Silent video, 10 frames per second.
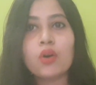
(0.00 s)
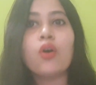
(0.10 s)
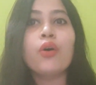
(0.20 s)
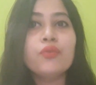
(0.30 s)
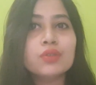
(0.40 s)

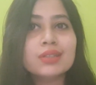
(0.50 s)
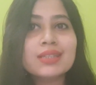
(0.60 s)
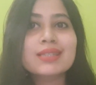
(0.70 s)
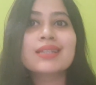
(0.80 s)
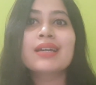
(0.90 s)

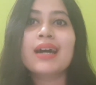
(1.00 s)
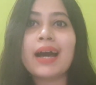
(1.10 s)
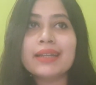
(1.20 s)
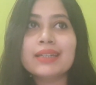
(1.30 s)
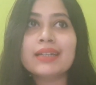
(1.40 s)
onwards,
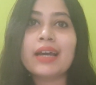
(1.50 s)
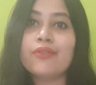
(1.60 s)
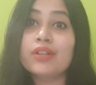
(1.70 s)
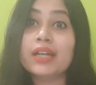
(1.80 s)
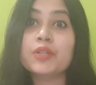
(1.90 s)
I think
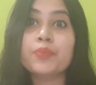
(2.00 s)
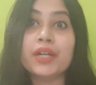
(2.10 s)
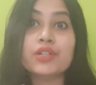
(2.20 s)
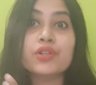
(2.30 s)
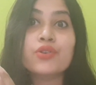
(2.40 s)
I will get
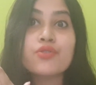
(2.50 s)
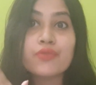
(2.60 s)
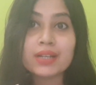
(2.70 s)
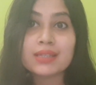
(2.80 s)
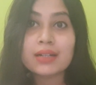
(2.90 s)
better
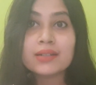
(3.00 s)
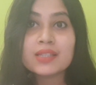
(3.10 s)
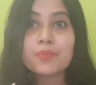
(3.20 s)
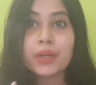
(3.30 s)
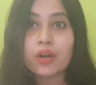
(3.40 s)

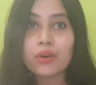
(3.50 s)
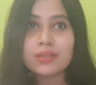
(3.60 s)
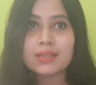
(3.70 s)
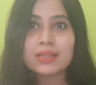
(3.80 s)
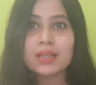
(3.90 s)
results
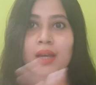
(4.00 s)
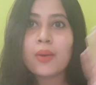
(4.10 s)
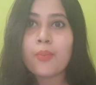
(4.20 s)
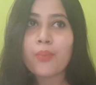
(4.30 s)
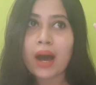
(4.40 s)
because
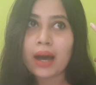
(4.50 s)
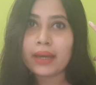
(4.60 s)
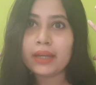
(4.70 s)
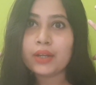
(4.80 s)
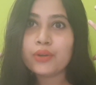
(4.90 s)

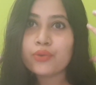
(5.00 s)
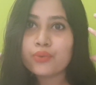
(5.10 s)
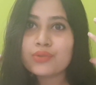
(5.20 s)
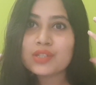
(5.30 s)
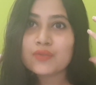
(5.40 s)
my
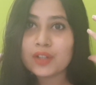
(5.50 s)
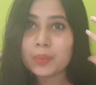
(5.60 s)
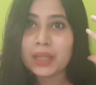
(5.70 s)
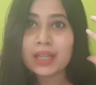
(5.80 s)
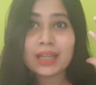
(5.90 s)
roots
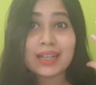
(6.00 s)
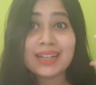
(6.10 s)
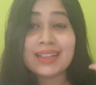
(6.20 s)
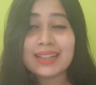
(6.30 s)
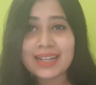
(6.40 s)
will be
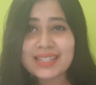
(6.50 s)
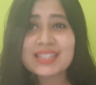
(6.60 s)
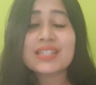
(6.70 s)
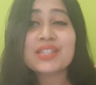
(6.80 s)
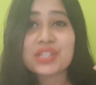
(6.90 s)

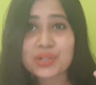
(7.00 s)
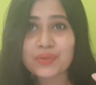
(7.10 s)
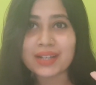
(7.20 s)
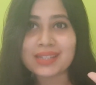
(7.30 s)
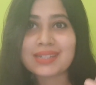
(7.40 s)
less
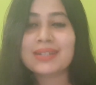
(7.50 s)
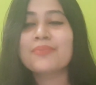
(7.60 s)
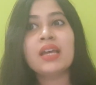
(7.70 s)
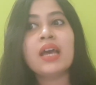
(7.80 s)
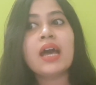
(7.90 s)

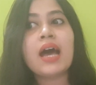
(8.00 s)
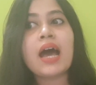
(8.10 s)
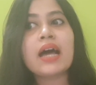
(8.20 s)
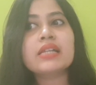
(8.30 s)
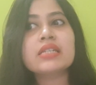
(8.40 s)
stressed.
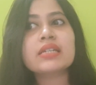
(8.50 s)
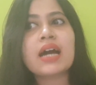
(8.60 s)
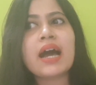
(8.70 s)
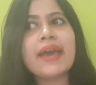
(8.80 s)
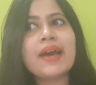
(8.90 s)
And
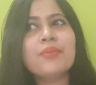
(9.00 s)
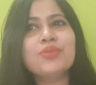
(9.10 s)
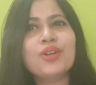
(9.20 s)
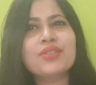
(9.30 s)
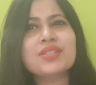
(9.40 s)
I
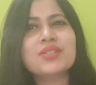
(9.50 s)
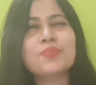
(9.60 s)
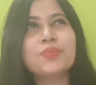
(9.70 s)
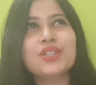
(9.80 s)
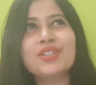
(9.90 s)
am not
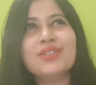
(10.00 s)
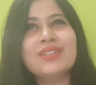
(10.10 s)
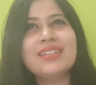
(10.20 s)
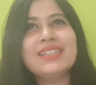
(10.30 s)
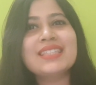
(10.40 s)

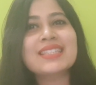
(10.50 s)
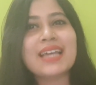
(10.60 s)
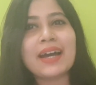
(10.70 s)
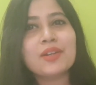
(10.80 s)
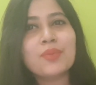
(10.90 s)
particularly
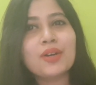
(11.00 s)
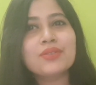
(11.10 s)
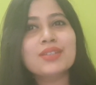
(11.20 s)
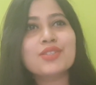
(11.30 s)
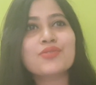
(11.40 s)
sad
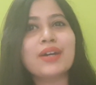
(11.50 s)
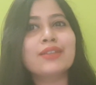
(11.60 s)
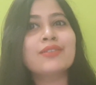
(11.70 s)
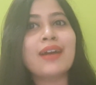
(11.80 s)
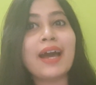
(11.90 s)
about this,
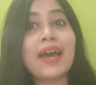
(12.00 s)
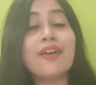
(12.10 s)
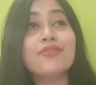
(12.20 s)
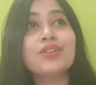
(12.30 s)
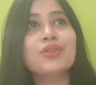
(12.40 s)
rather, I
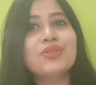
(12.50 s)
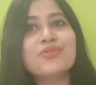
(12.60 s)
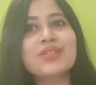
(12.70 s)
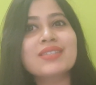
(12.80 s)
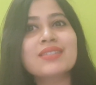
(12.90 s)
have a good
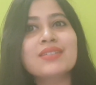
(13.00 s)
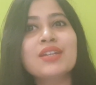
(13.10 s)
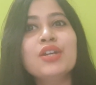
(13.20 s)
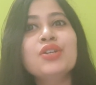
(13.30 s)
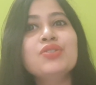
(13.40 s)

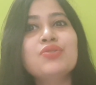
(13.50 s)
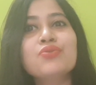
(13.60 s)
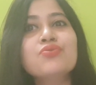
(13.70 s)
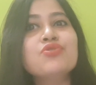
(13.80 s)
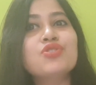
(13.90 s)
reason
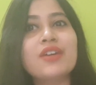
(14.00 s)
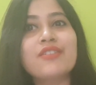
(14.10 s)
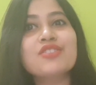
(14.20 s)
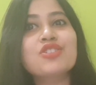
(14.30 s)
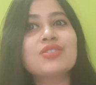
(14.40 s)
to
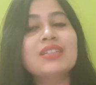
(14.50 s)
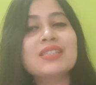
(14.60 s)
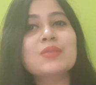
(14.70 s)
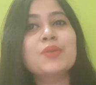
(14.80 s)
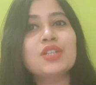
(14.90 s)
cherish
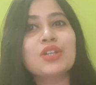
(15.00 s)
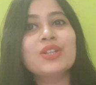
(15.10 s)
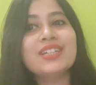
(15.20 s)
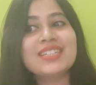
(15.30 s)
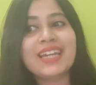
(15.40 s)
this
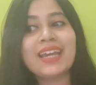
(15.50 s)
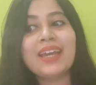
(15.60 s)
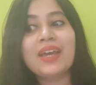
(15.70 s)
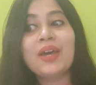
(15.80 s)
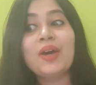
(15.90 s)
particular day